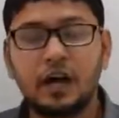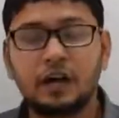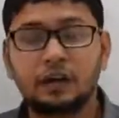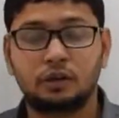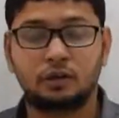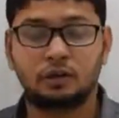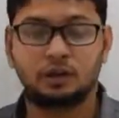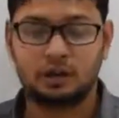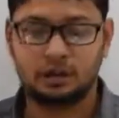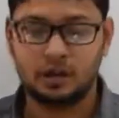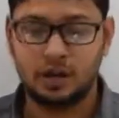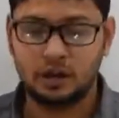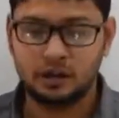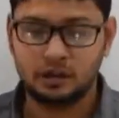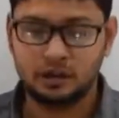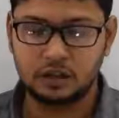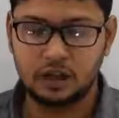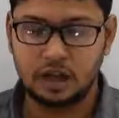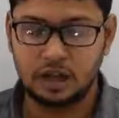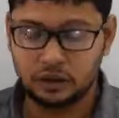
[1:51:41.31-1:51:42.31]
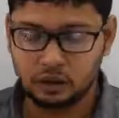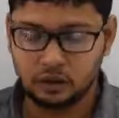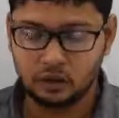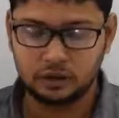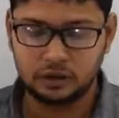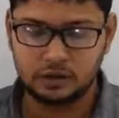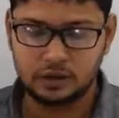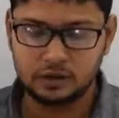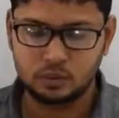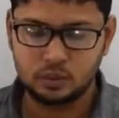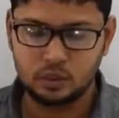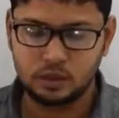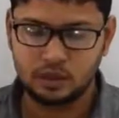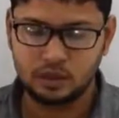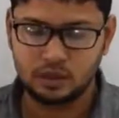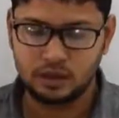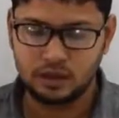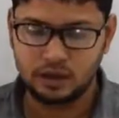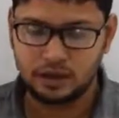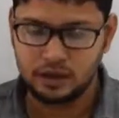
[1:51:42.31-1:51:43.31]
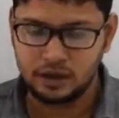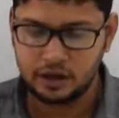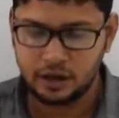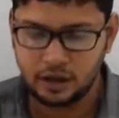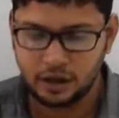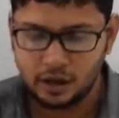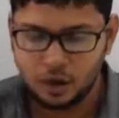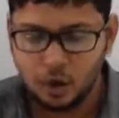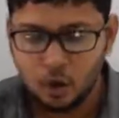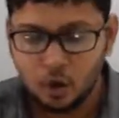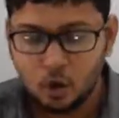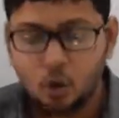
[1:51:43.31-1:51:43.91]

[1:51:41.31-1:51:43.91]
unorganized worker in India